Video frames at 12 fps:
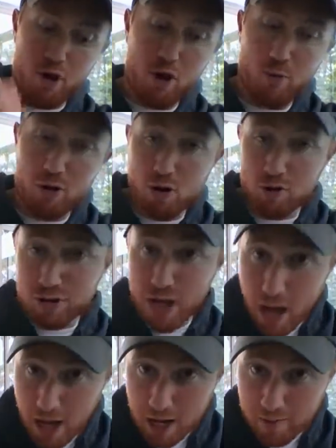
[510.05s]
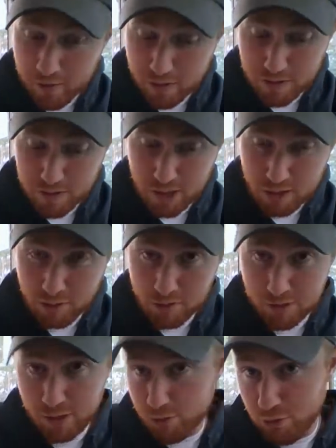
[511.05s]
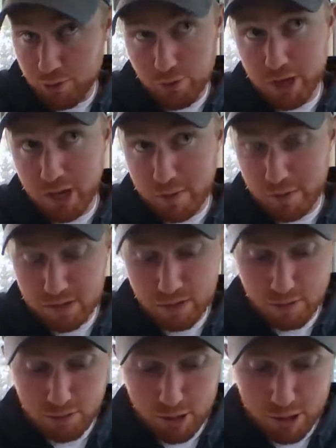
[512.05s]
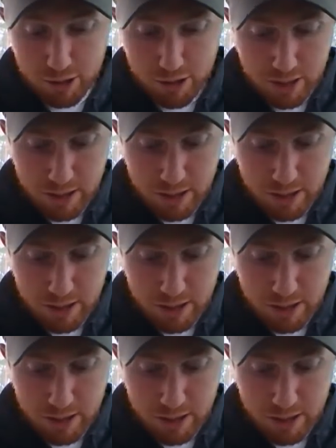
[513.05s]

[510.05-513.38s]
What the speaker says: Palmer all time versus St. Louis. There's only 3 games. It's not a lot.